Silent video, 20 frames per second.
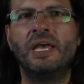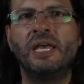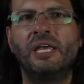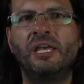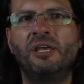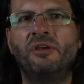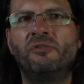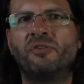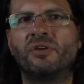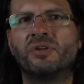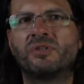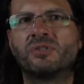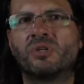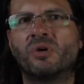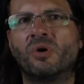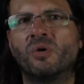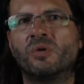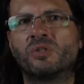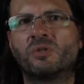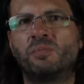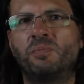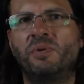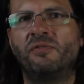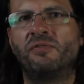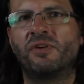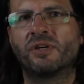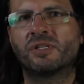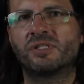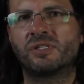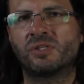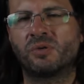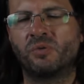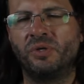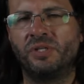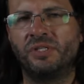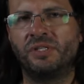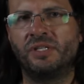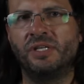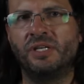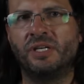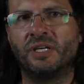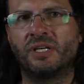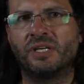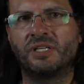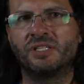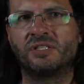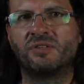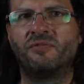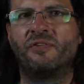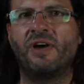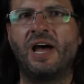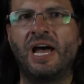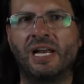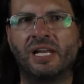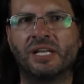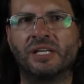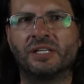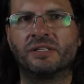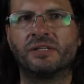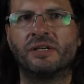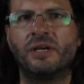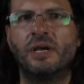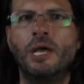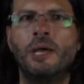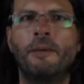Even so, Spivak's critique is valid,